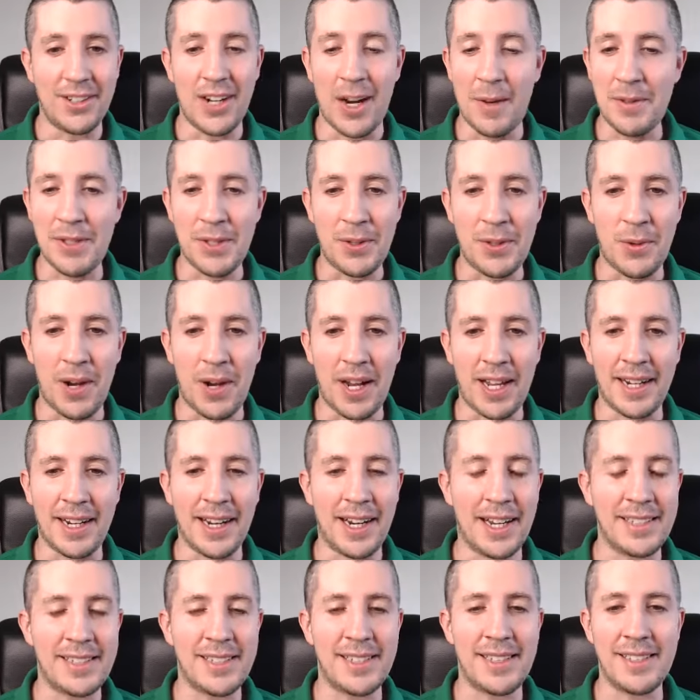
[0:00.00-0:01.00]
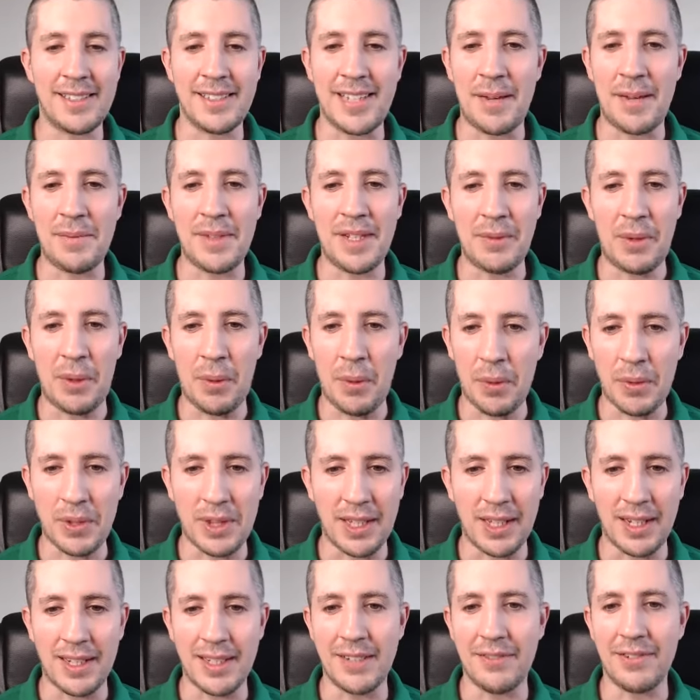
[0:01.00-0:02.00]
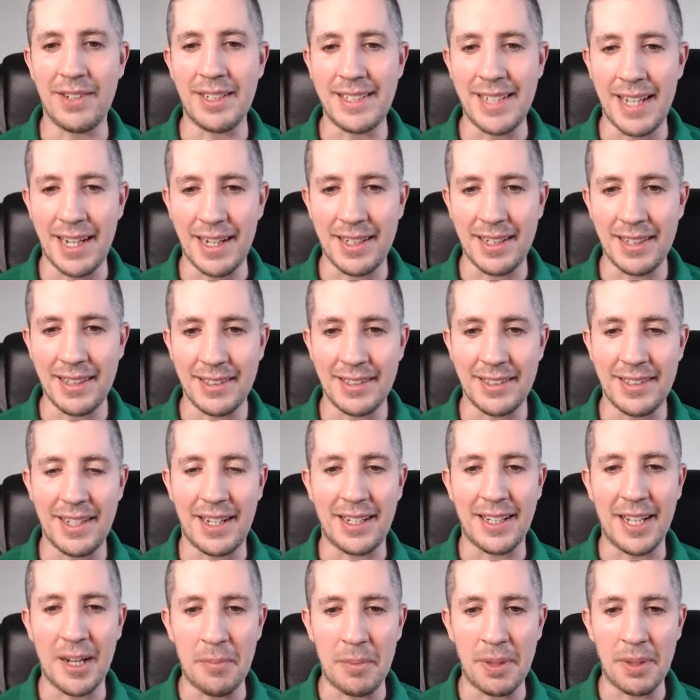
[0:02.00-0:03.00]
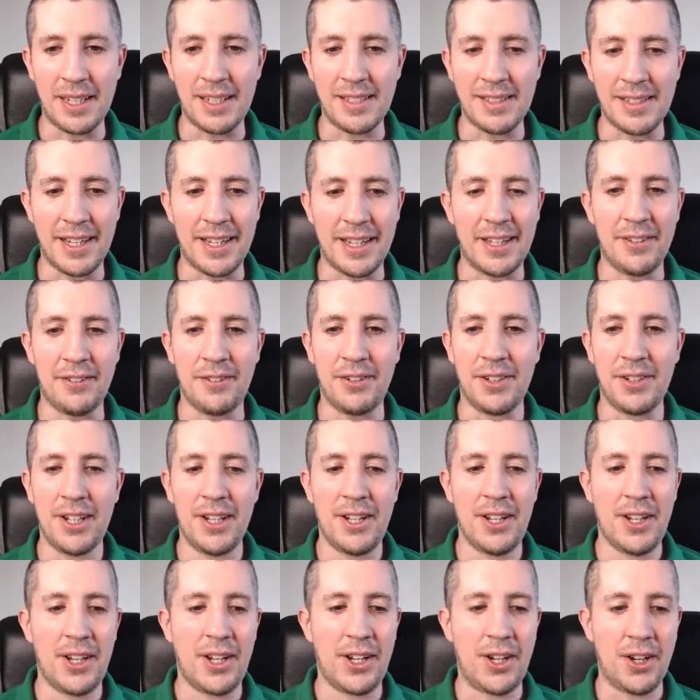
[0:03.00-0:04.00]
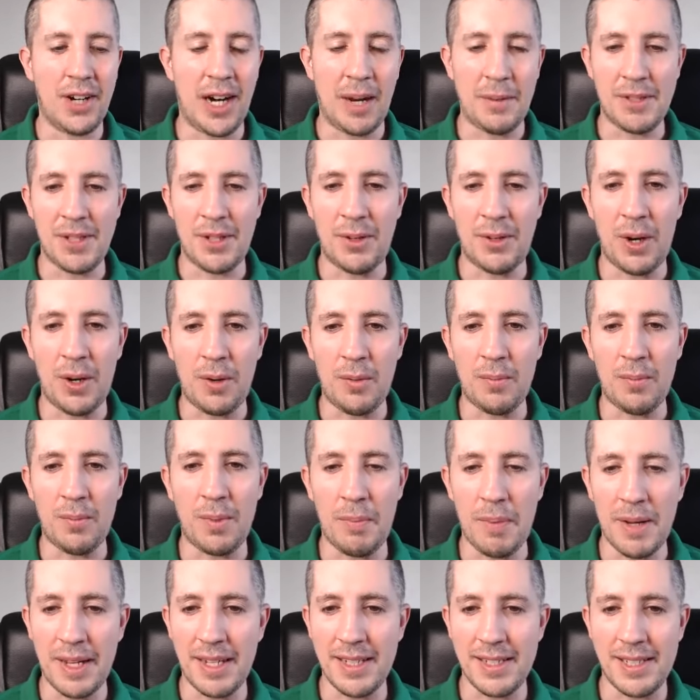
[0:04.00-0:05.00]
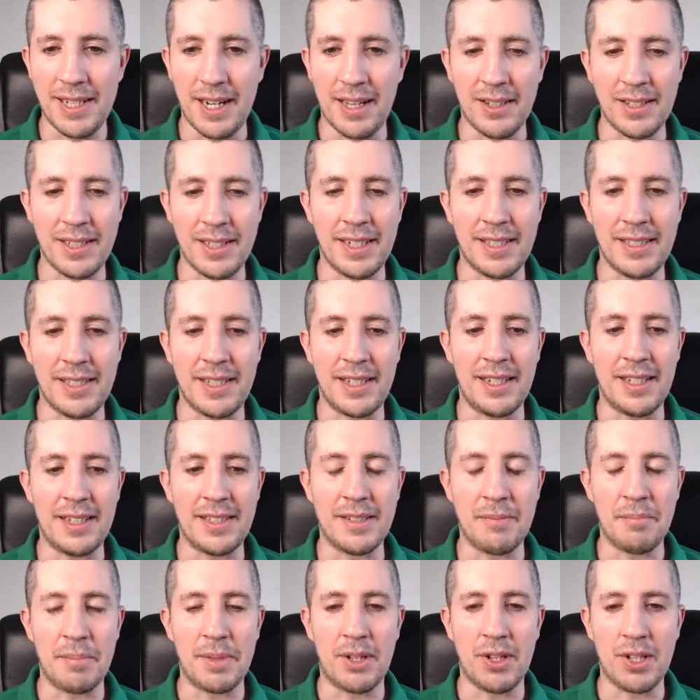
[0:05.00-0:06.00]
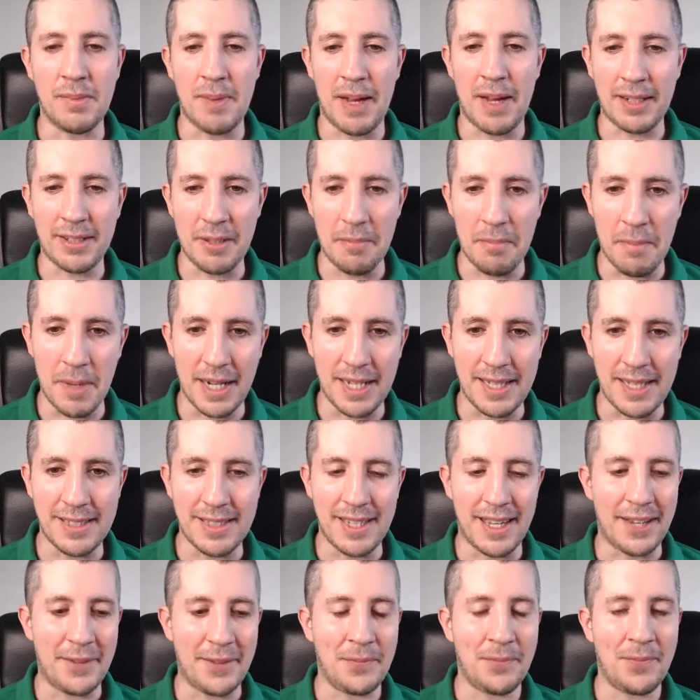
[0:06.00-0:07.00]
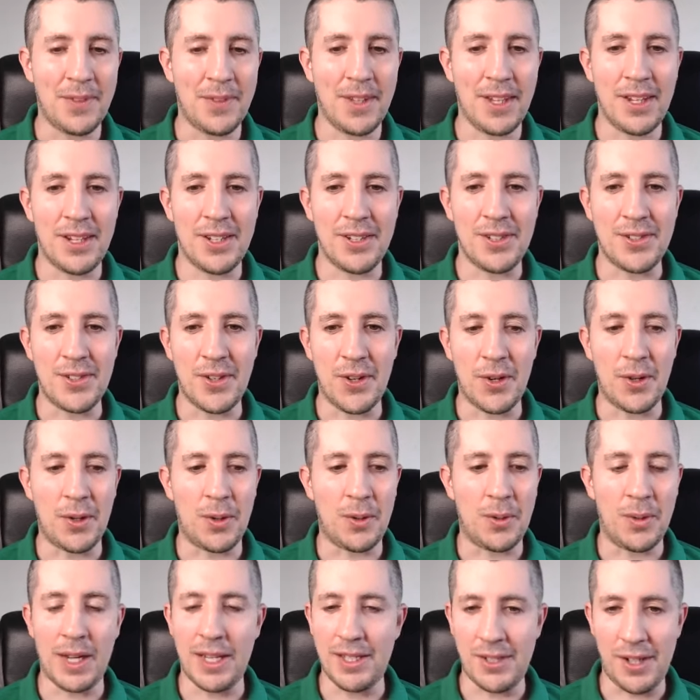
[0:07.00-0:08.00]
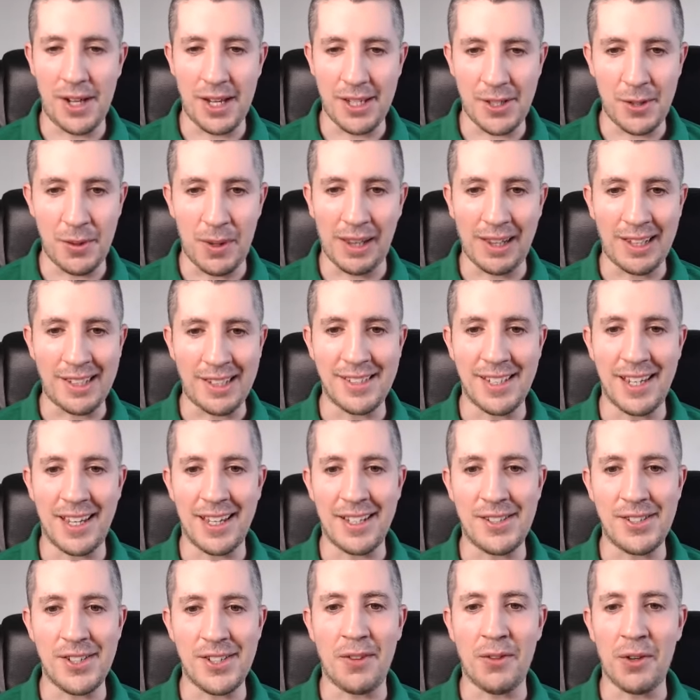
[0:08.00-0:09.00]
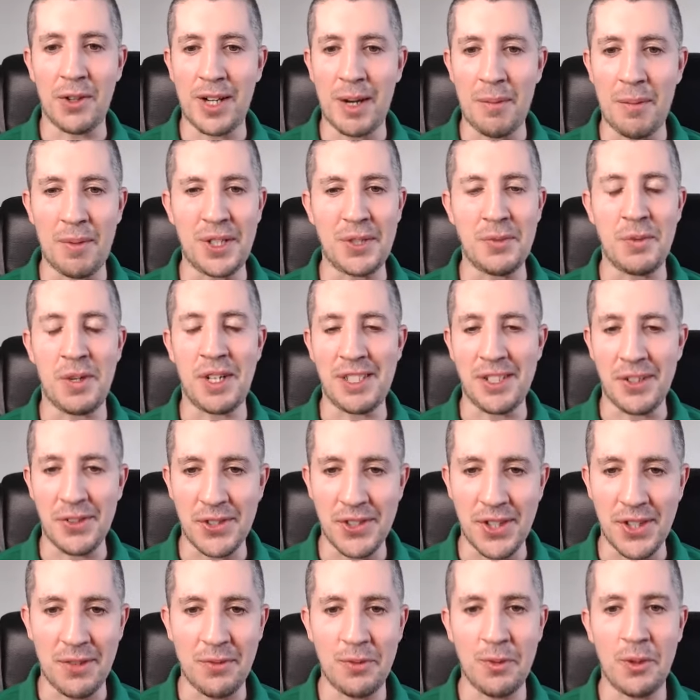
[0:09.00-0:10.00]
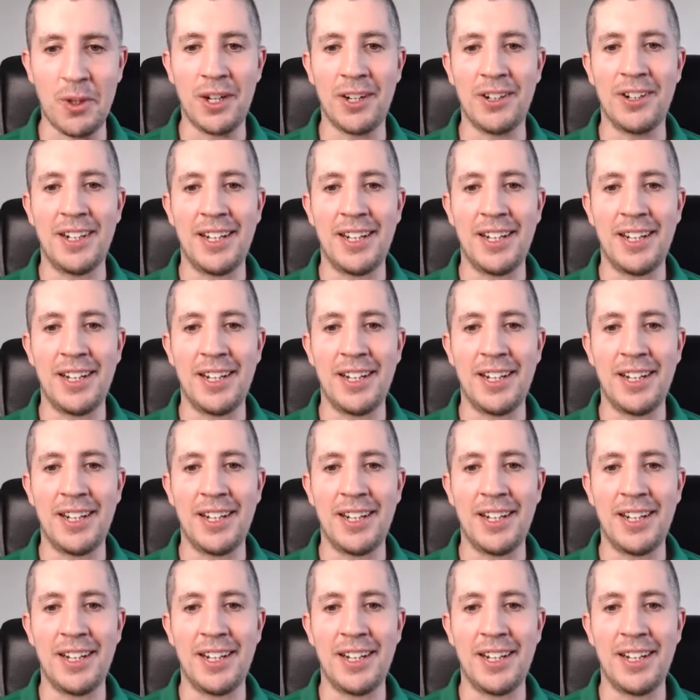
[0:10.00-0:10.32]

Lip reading: absolutely right. And I see the same thing. We work with a lot of different tech companies, and you're absolutely right. The biggest challenge I see is it goes back to mindset. So as you rightly said, software companies want to sell software.